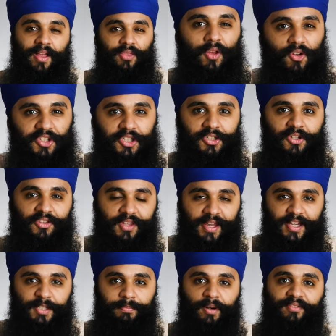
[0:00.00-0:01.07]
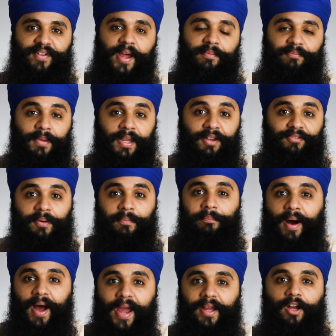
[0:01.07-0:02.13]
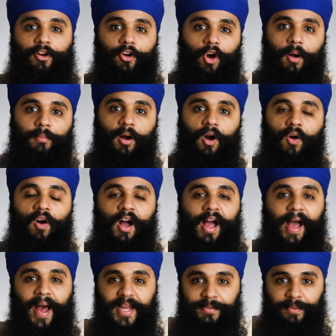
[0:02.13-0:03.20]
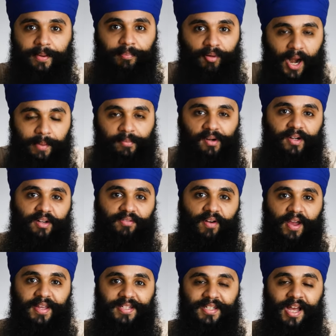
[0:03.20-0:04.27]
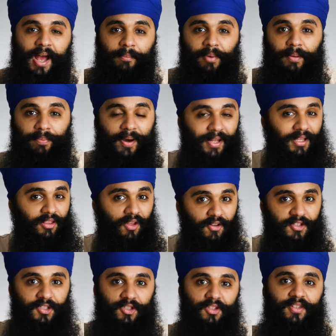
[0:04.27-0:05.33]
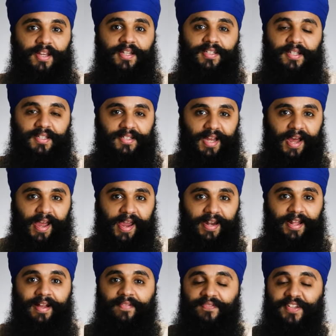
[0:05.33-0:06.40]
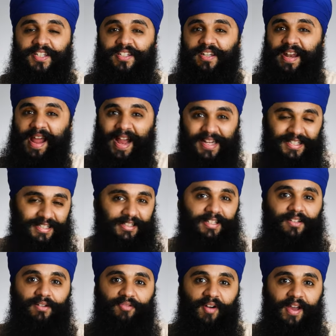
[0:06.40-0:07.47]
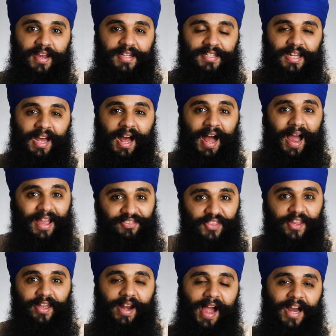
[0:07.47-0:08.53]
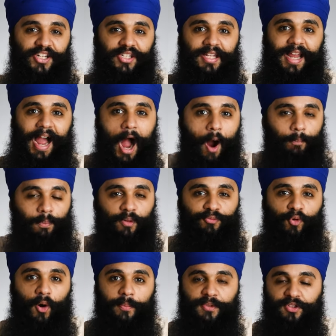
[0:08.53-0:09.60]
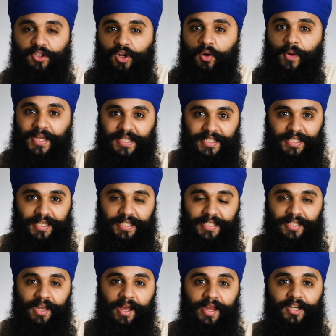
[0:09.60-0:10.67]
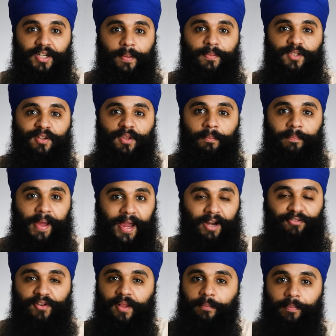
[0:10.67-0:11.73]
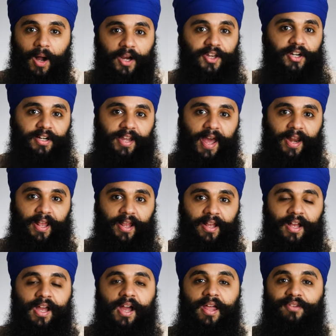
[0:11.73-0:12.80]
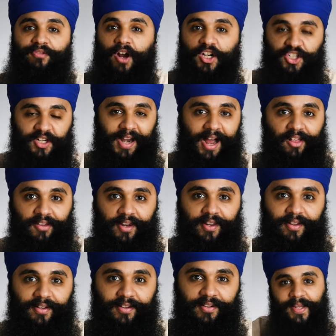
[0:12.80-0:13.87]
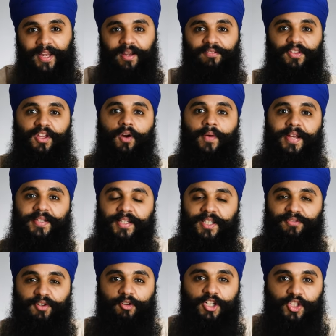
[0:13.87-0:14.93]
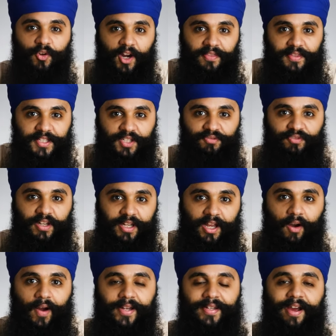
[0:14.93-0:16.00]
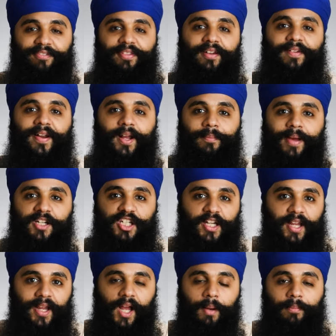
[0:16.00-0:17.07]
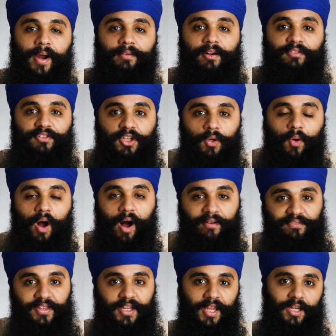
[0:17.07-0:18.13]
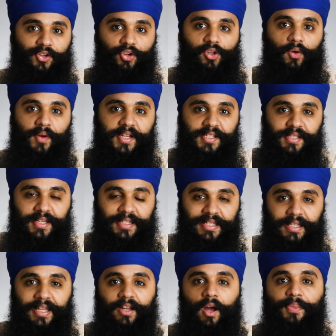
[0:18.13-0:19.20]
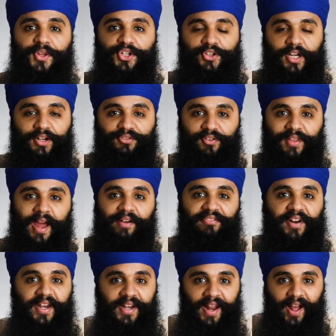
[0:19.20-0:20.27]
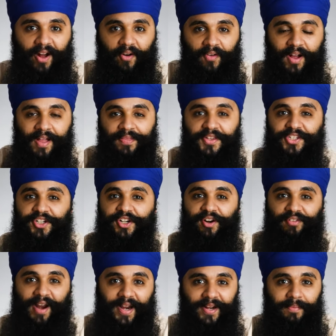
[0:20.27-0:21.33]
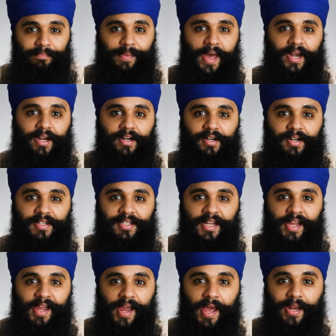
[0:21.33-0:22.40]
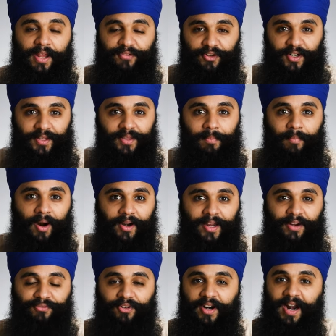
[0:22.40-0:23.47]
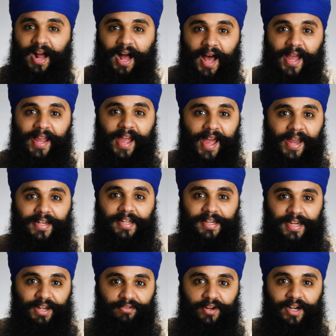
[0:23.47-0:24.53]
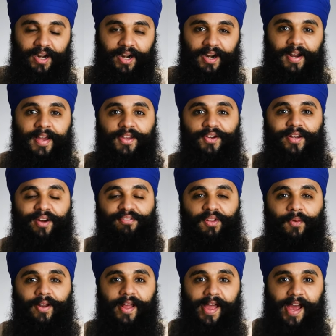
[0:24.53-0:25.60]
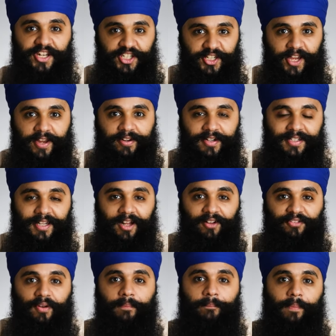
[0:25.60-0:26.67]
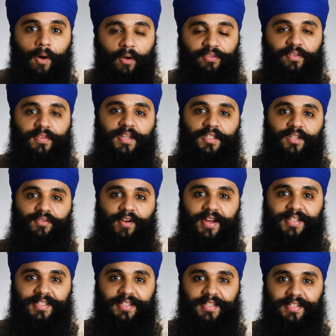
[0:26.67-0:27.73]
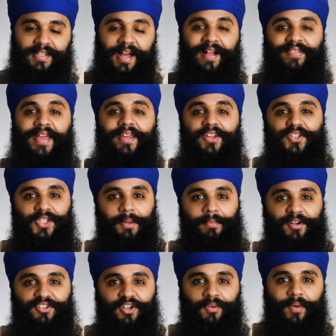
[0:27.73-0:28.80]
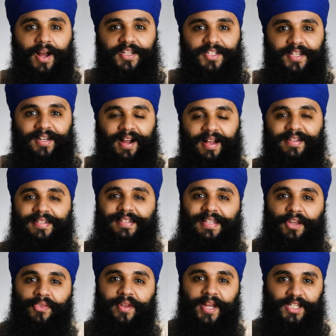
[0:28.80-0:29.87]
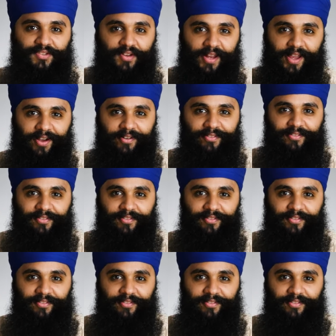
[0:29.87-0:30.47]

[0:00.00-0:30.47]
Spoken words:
Those two things prevent me from buying a Kobo as my primary device. But putting those two things aside, this is an excellent device. I think it actually outperforms the Oasis in terms of the bang for the buck you're getting and functionality. Speaking of the Oasis, if you enjoyed this video, I definitely recommend checking out my review of the Kindle Oasis. Link on the screen for that right now. These are direct competitors, and if you're in the market for a high-end e-reader, you definitely want to educate yourself on both of these devices. Thank you so much for watching. I'll see you in the next video.